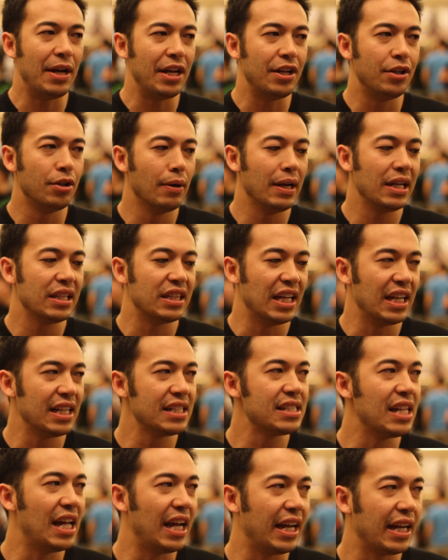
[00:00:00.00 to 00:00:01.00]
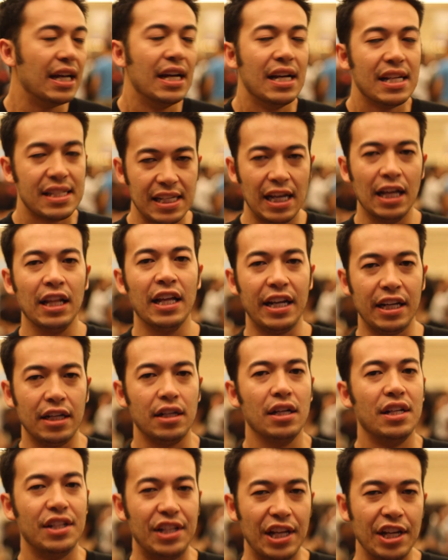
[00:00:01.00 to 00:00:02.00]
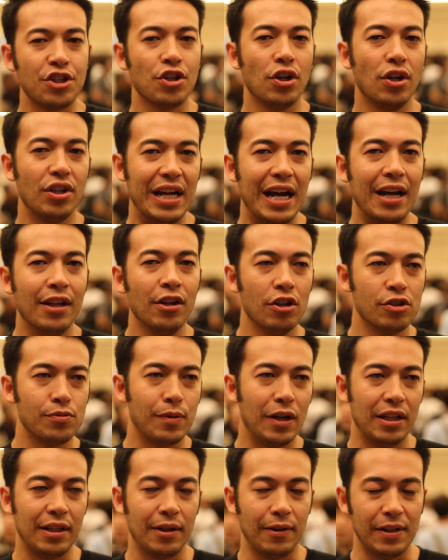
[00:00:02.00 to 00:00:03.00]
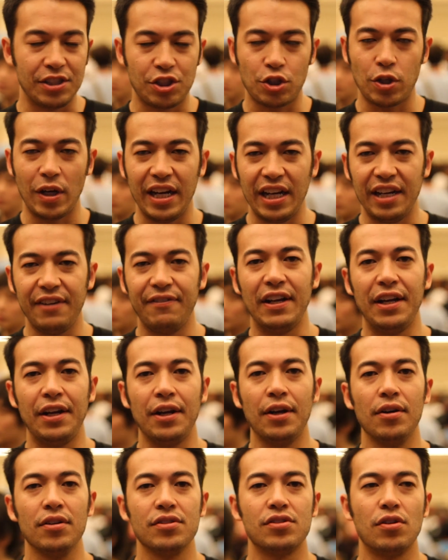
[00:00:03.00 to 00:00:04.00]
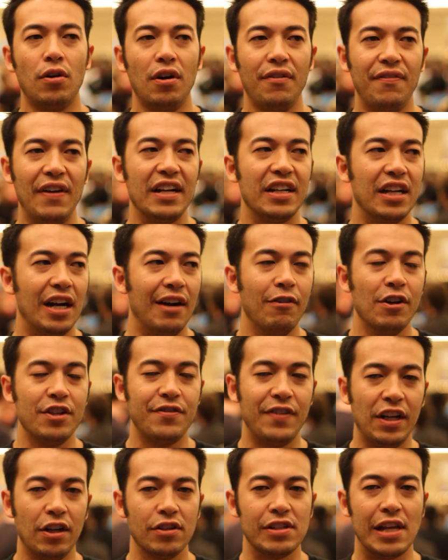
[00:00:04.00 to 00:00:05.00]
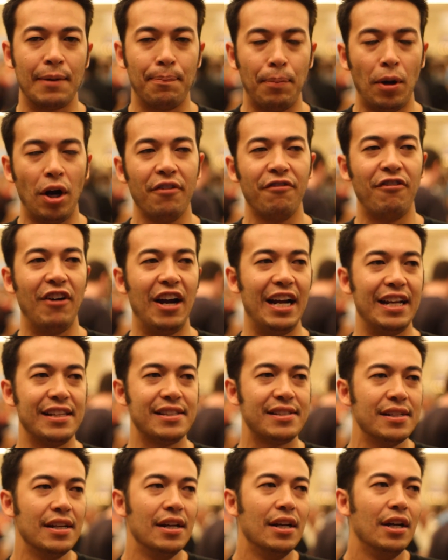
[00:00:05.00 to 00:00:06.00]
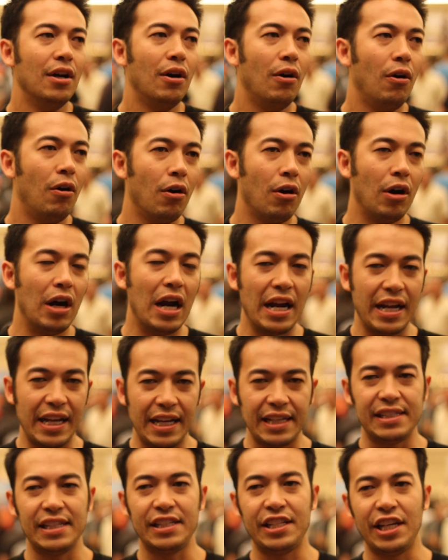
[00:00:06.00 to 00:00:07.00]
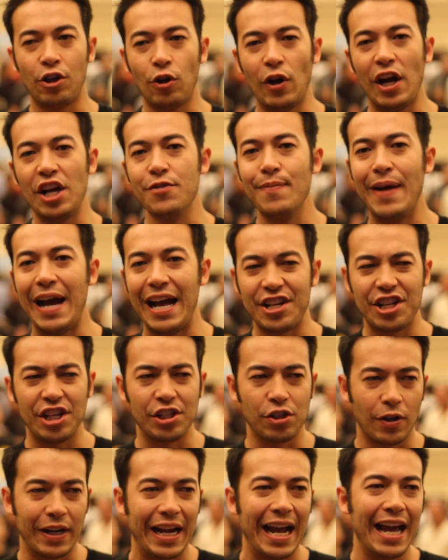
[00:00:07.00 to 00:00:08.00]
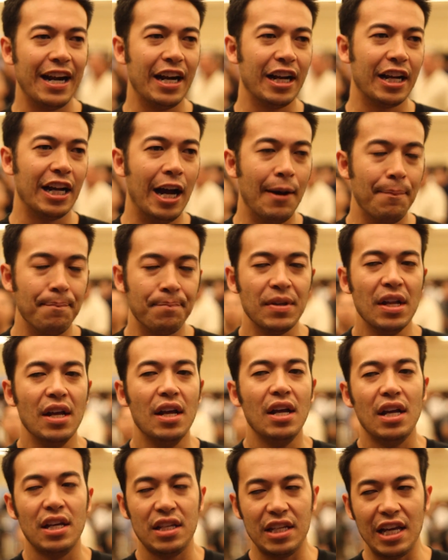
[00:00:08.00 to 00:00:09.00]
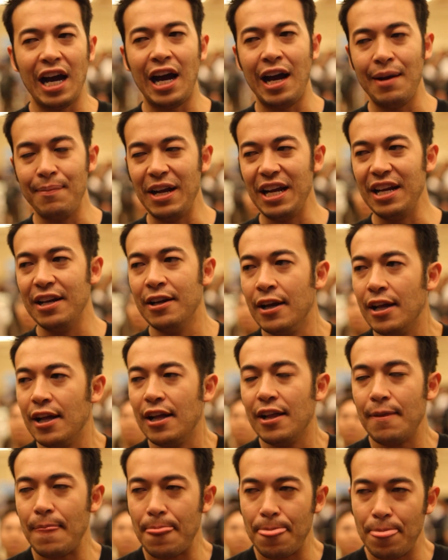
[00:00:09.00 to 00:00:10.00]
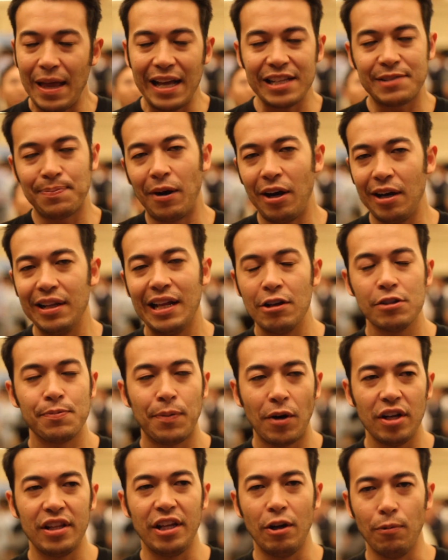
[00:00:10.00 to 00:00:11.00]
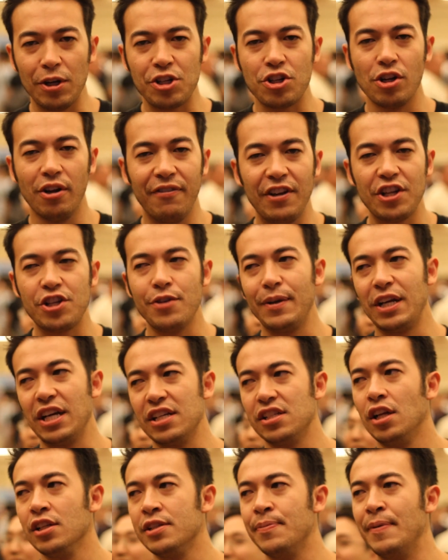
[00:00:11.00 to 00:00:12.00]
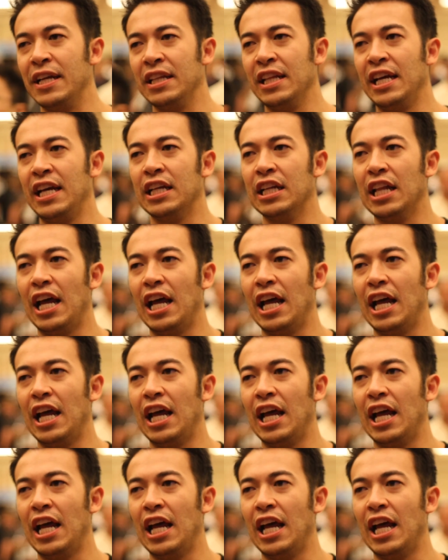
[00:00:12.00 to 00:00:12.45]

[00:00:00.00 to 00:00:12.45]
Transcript: mean, doing things like selling digital downloads, whether it's training videos or event coverage videos like bar fights or ECT grudge matches or Canada Cup. Yeah, I mean, that was part of the original vision because ultimately,